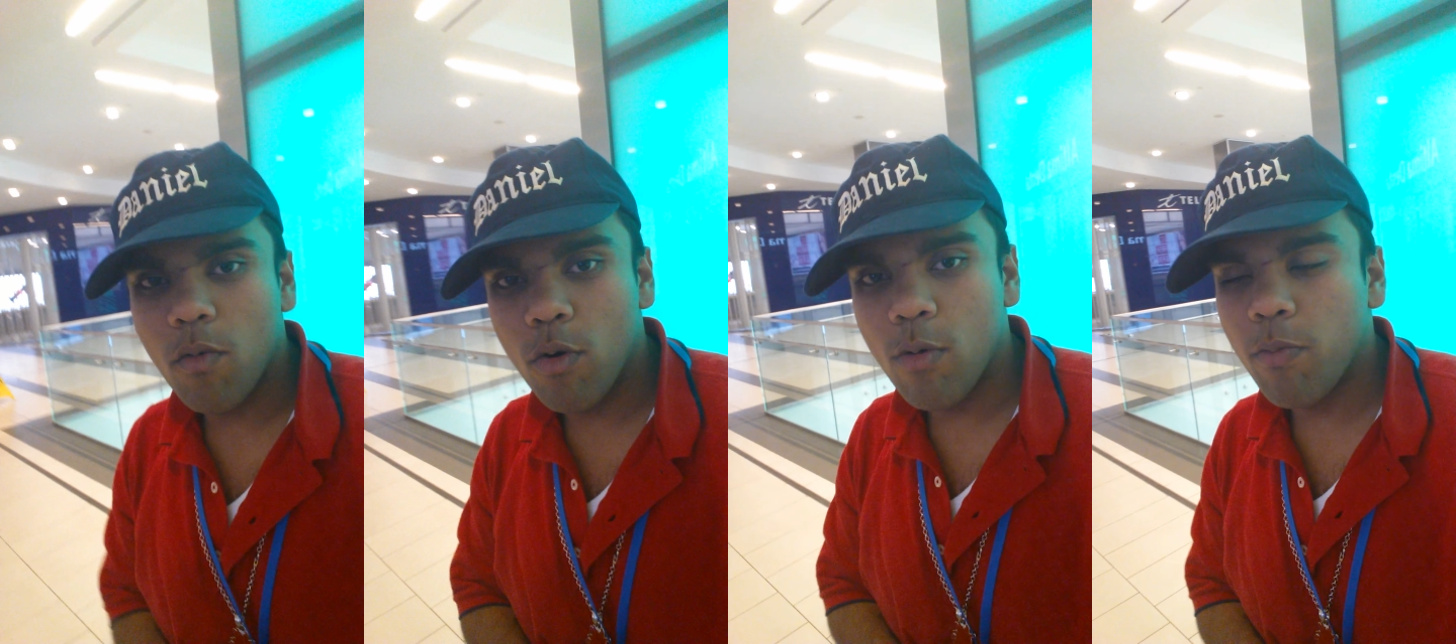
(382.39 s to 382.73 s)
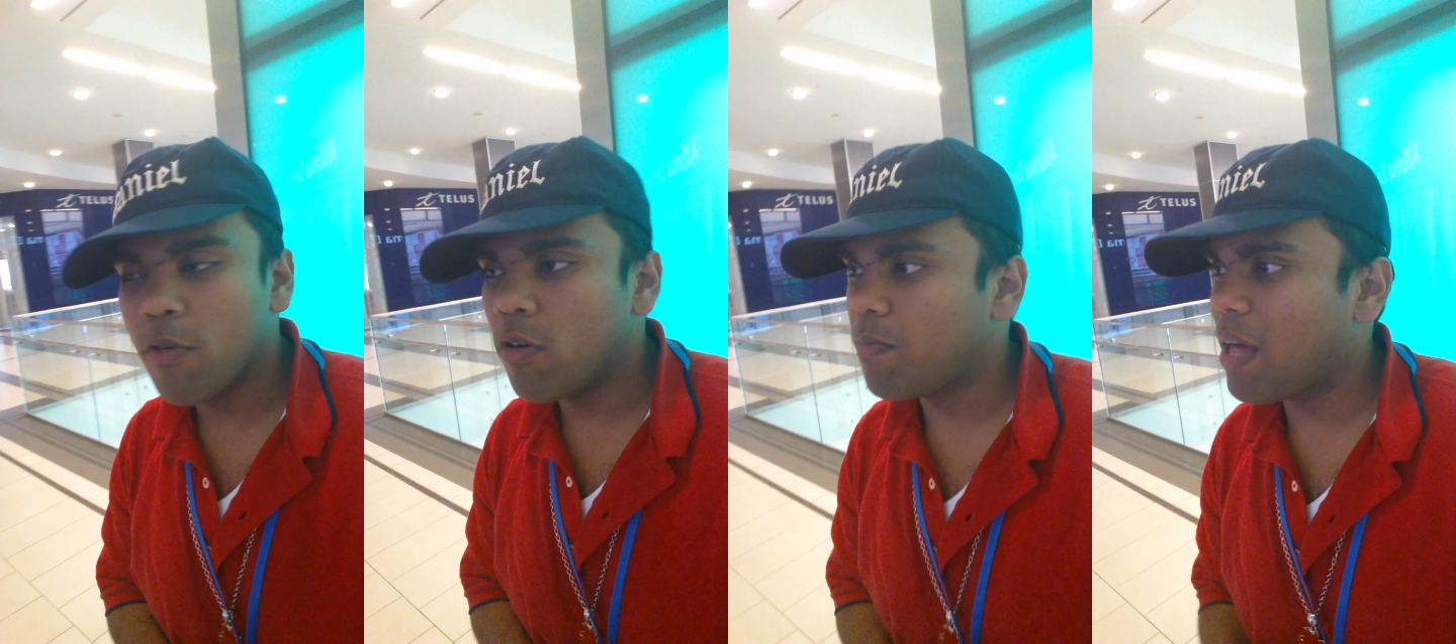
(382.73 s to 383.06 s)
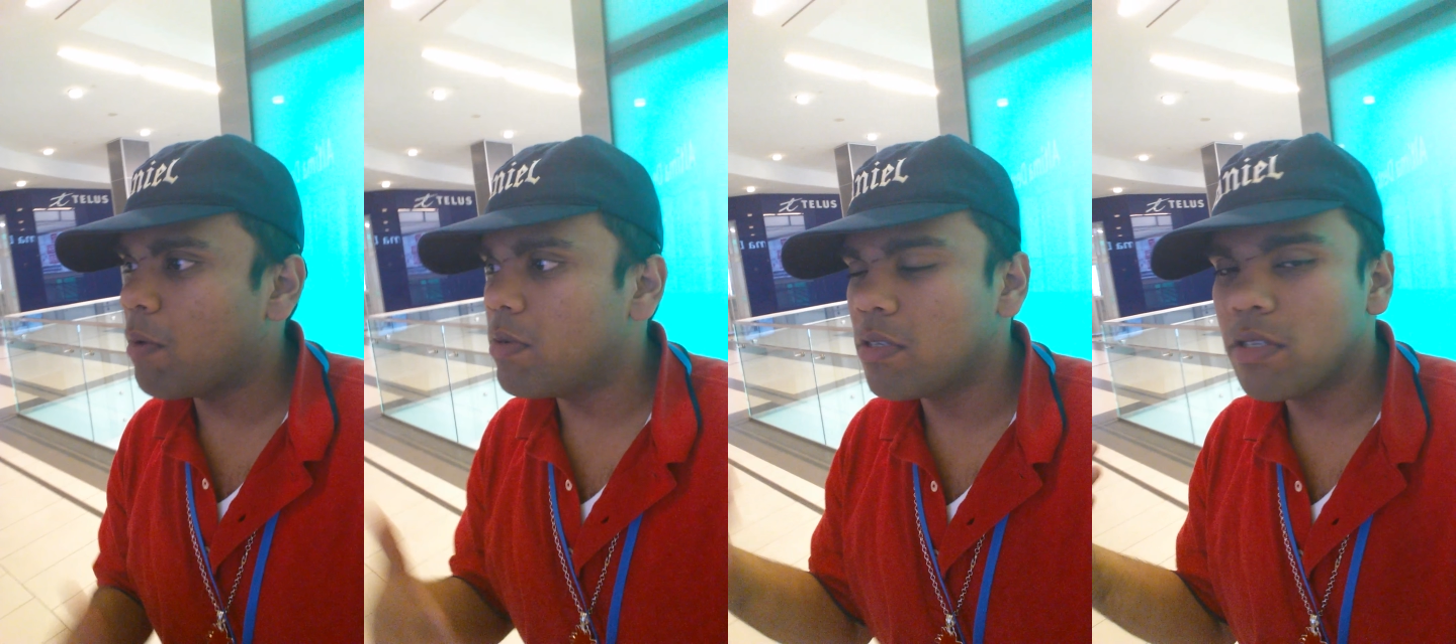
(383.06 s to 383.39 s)
Whoop whoop,
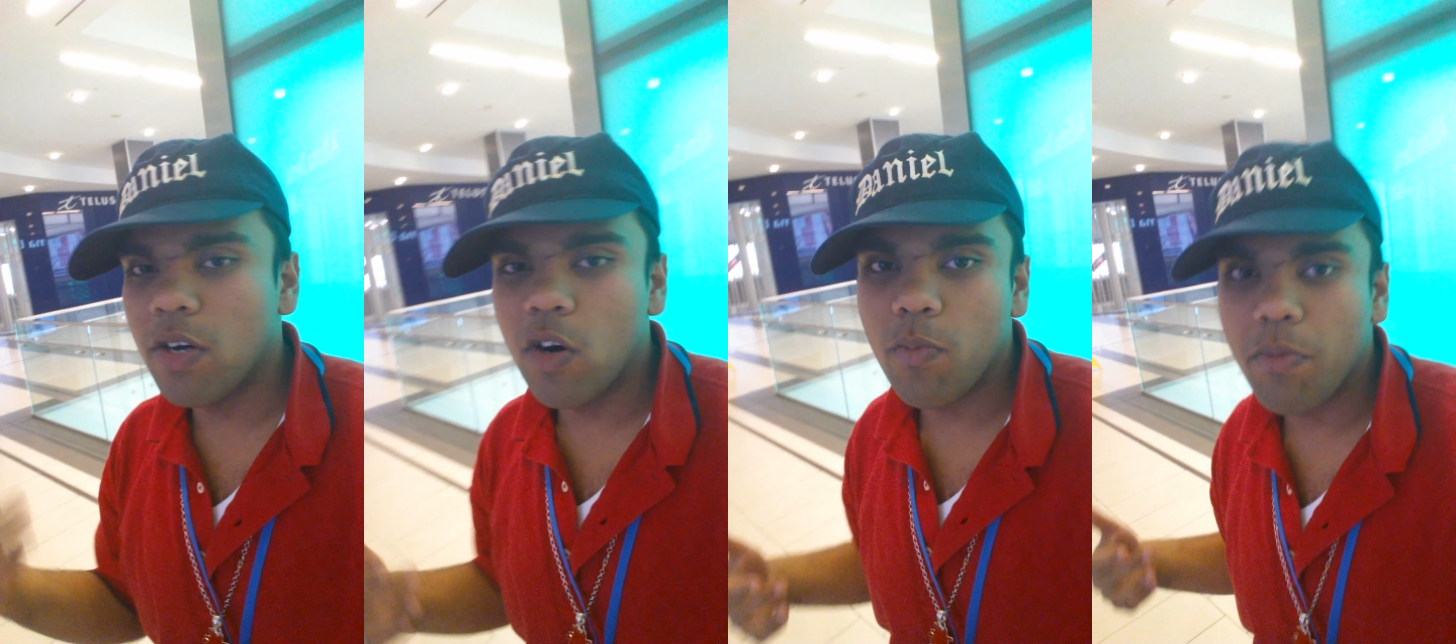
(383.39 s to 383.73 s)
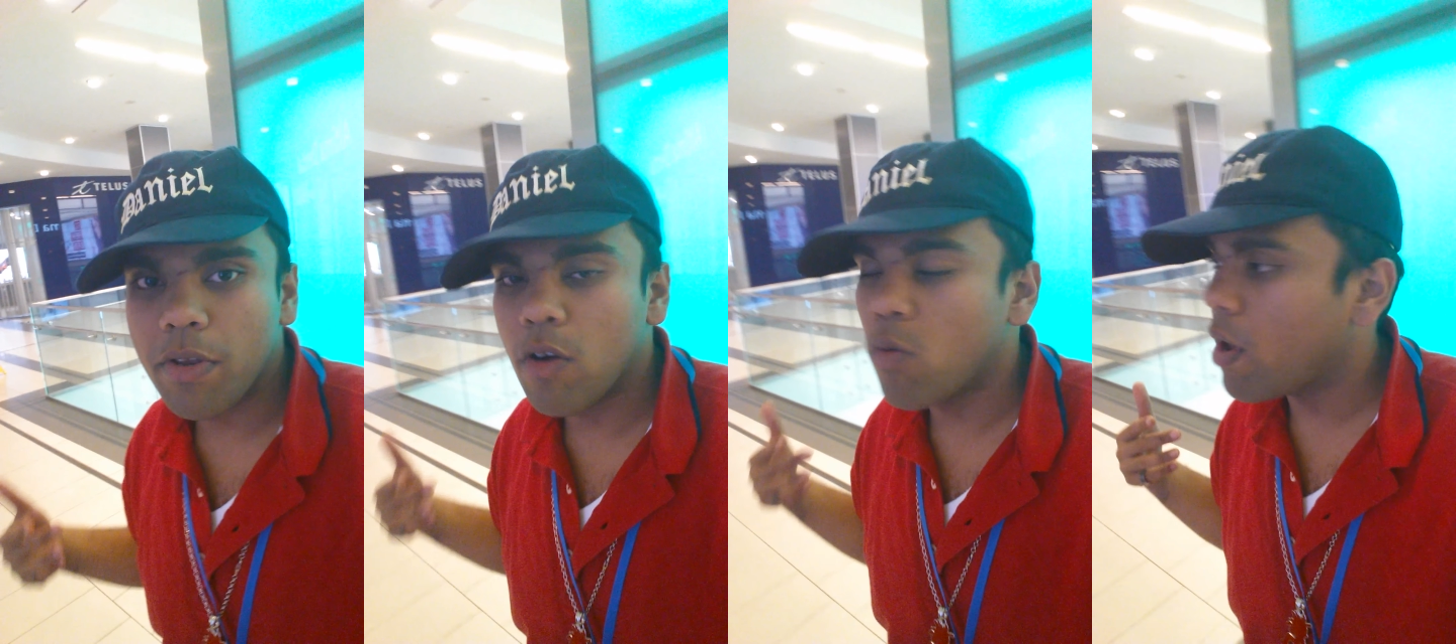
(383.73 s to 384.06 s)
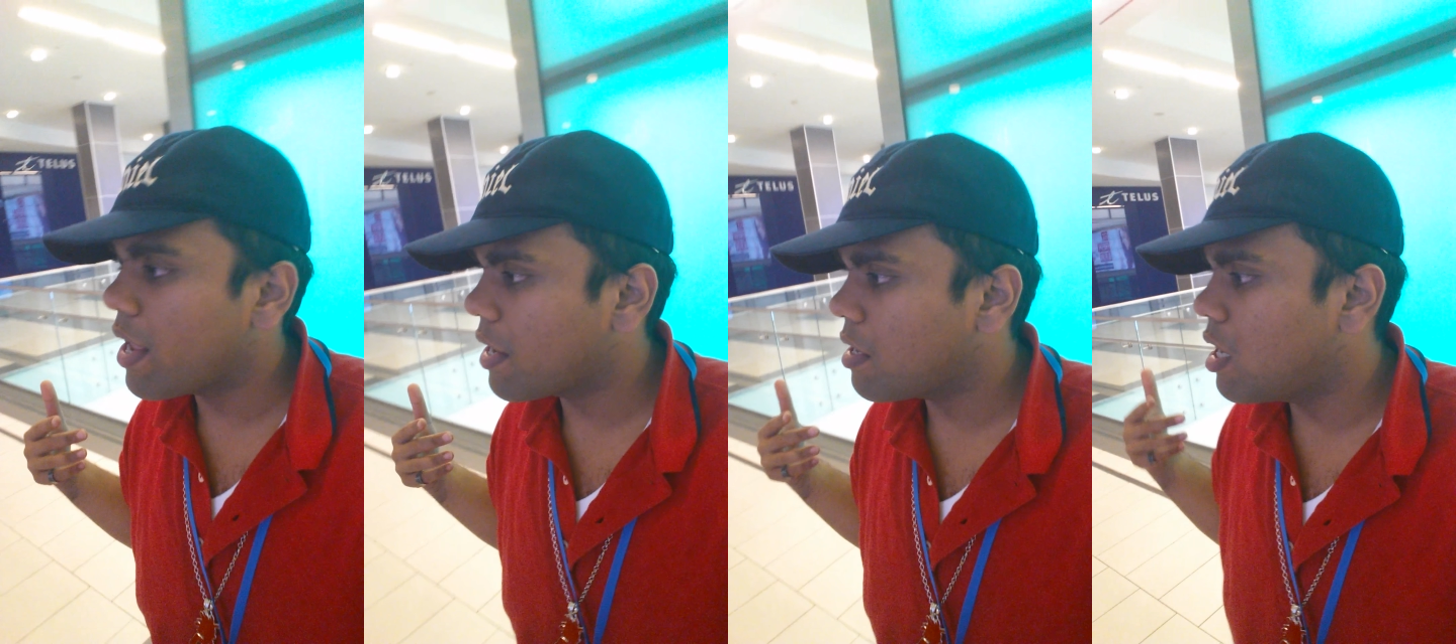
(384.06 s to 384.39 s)
that was dope, you know,
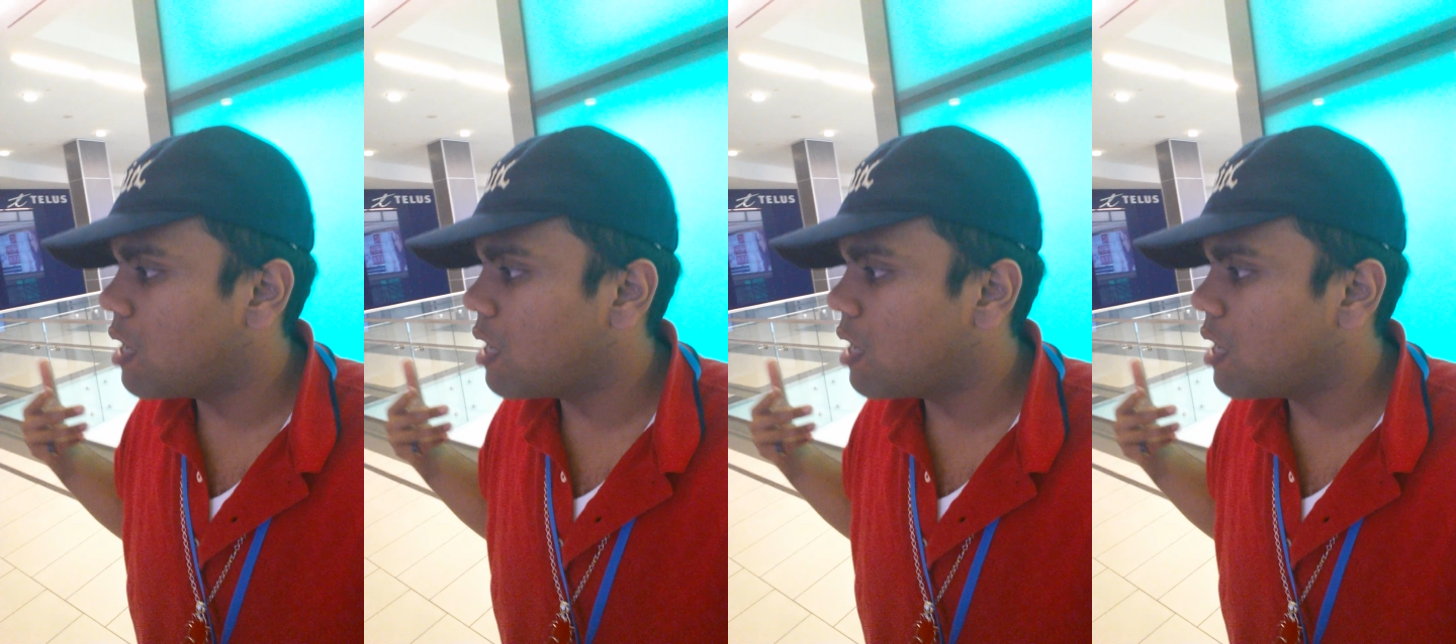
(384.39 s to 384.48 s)
waking